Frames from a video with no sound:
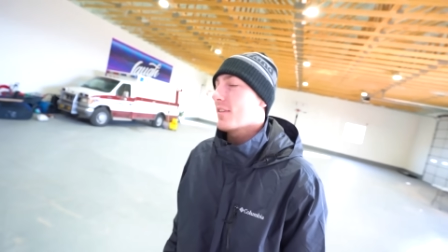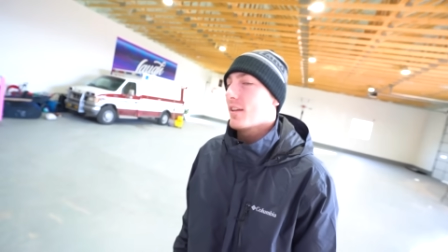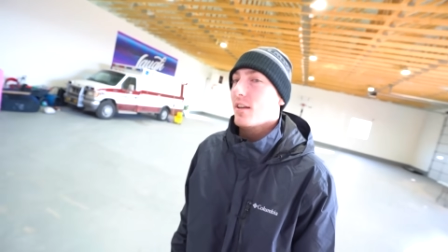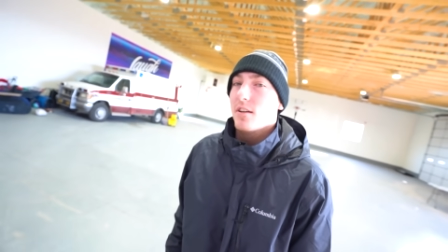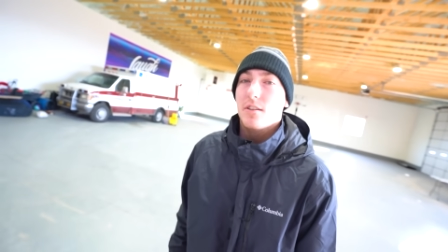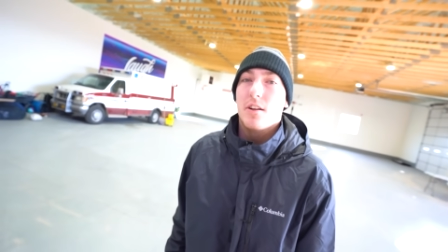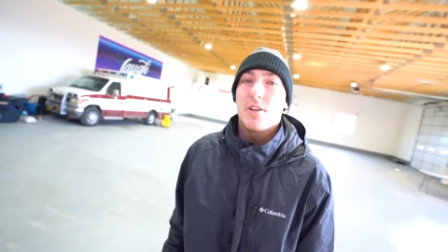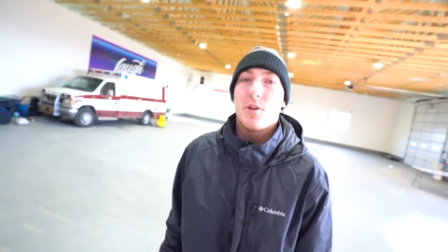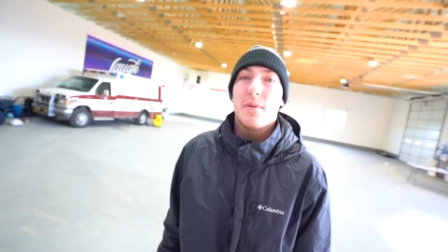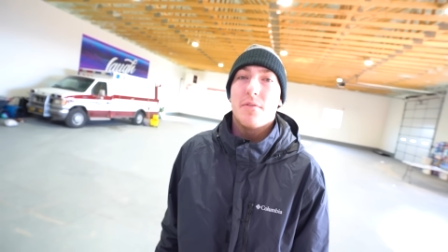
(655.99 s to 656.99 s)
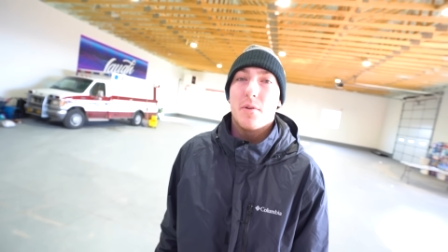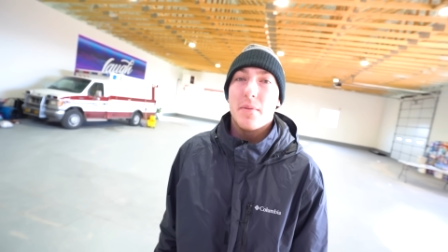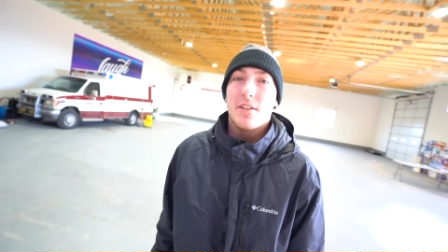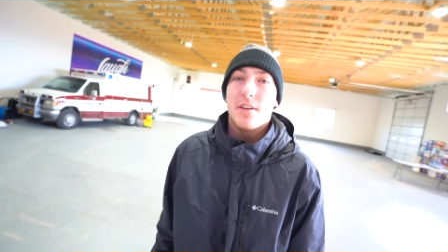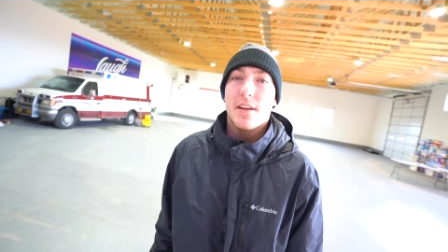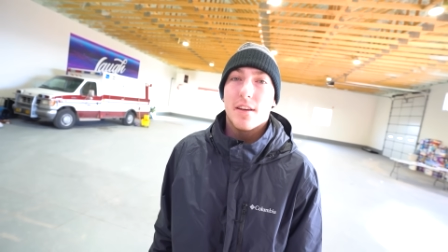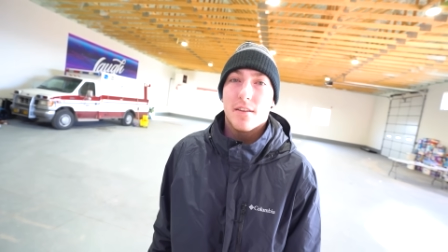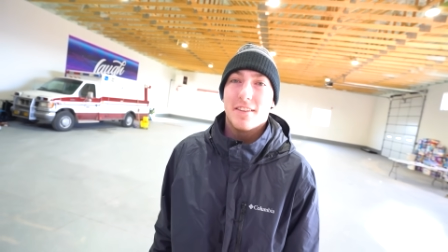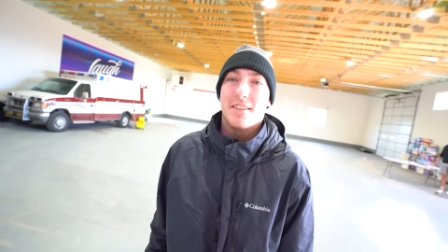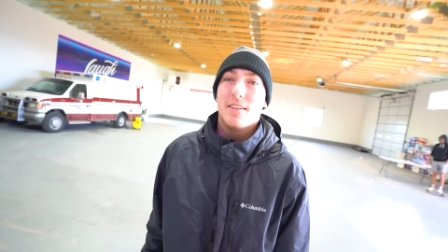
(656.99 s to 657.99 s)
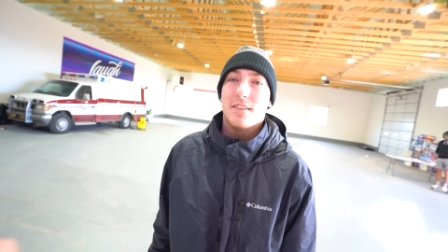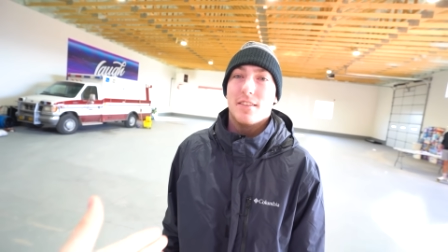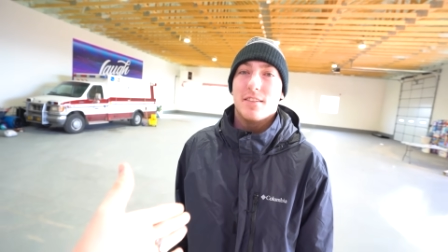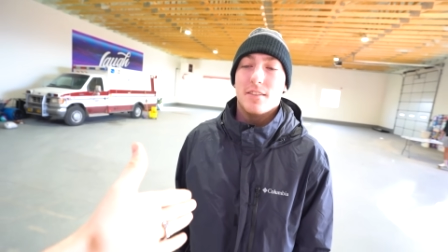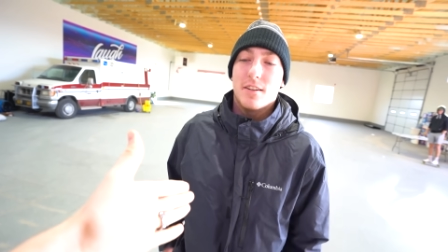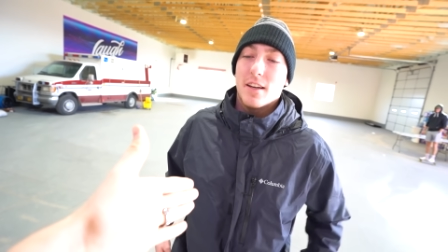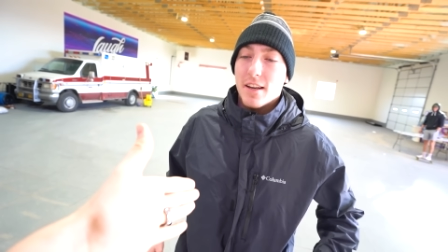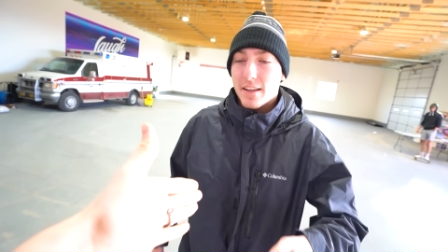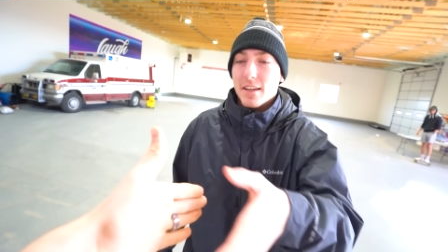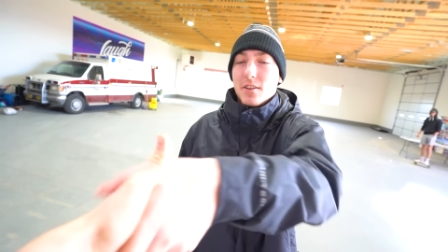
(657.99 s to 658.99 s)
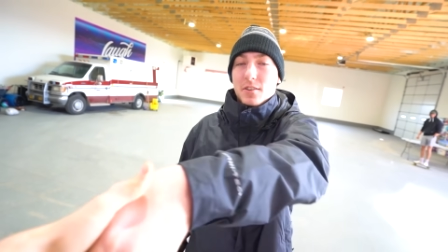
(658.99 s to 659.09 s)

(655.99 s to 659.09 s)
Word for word: else? No, that should be it for me today. Okay, thank you, sir. Okay, thank